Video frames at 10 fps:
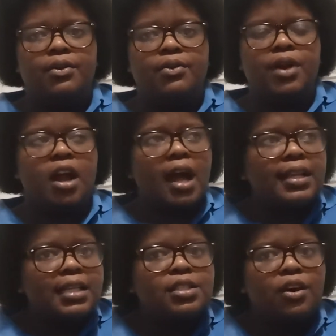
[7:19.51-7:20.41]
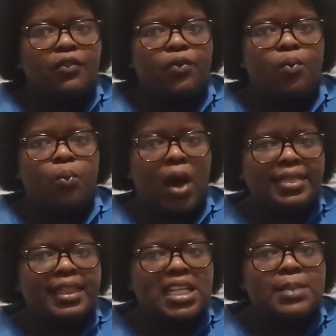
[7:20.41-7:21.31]
regardless of
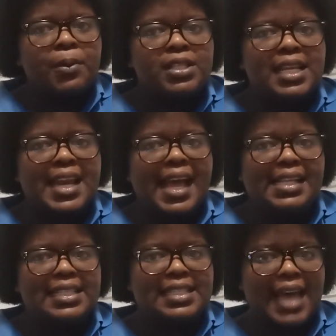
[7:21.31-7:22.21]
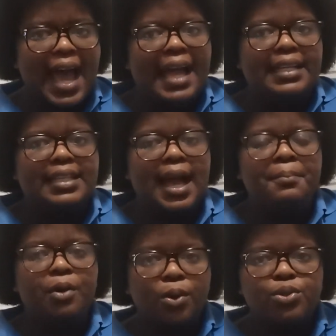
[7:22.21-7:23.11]
what this person has done,
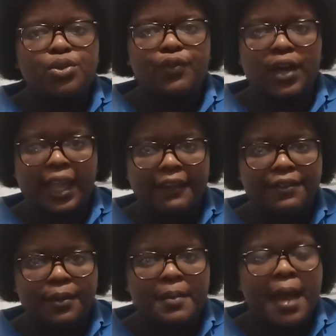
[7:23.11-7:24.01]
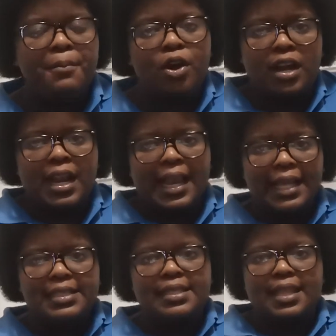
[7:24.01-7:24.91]
I'm going to forgive them, I'm gonna
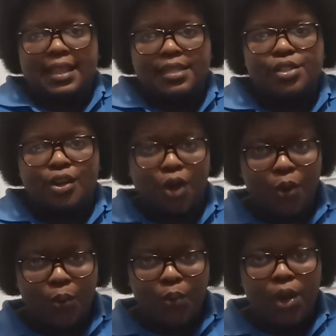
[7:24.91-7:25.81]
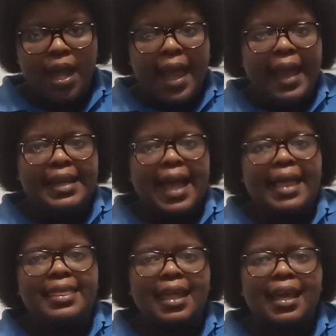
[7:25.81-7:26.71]
let this go. And
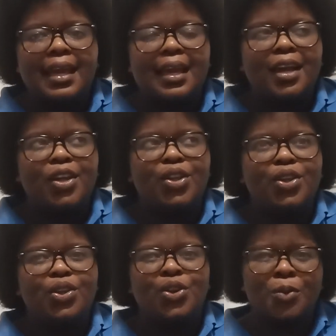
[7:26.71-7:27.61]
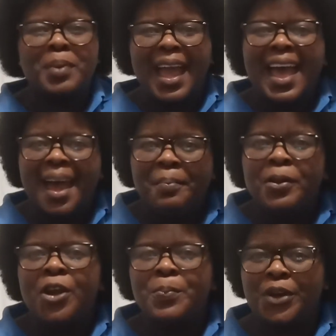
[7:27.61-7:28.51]
I think you'll be a
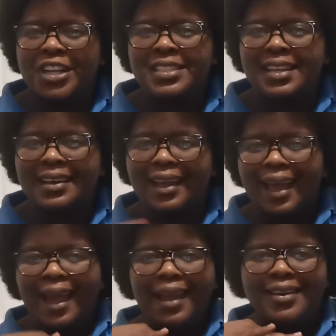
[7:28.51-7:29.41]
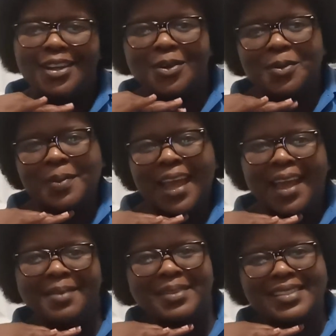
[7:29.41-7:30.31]
happier person, and you'll be
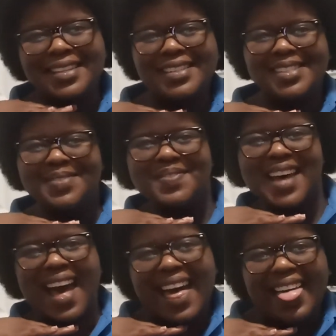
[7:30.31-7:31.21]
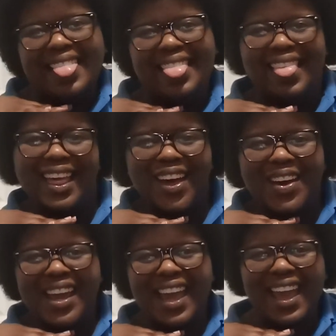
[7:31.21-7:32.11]
able to smile,
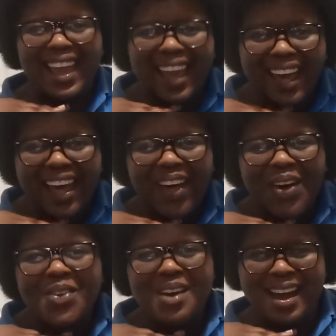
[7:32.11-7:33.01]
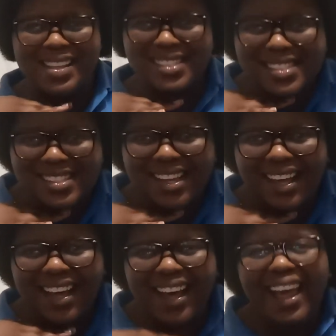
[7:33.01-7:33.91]
okay, all right.